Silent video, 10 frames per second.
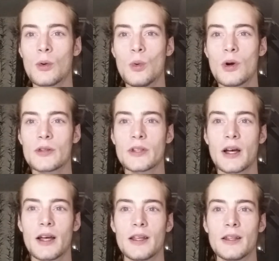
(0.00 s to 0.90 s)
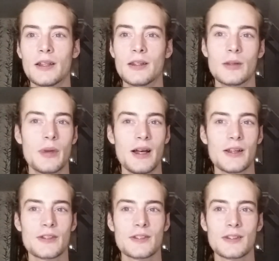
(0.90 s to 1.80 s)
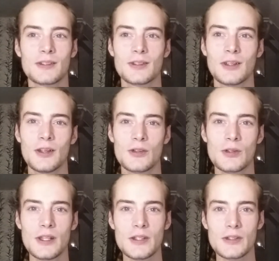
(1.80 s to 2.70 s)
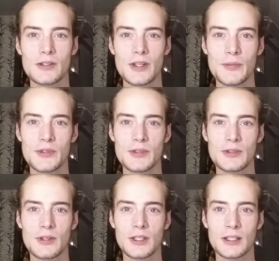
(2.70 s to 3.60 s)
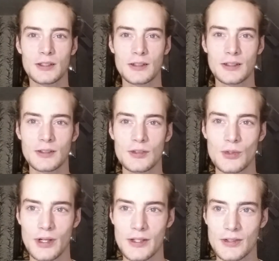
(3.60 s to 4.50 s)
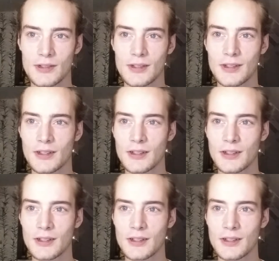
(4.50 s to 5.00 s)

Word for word: Who was I in the past? So that's the same thing twice.